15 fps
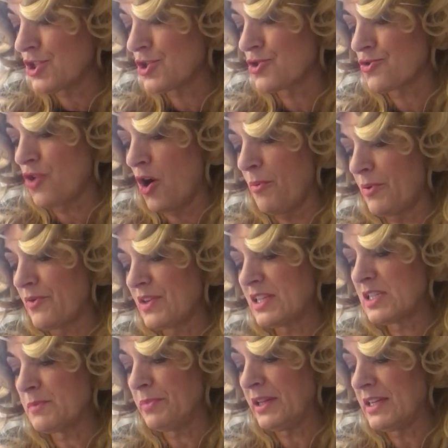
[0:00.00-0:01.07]
strawberry
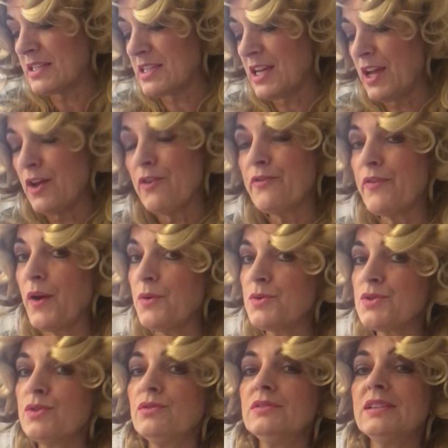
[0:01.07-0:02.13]
split
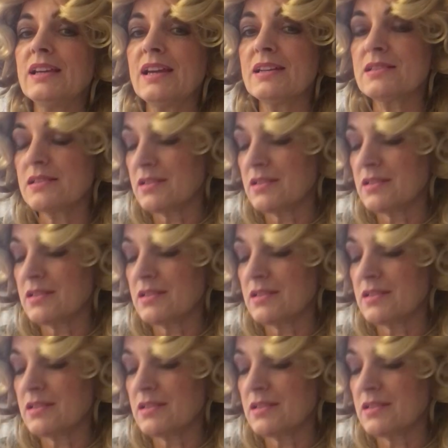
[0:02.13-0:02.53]
found only at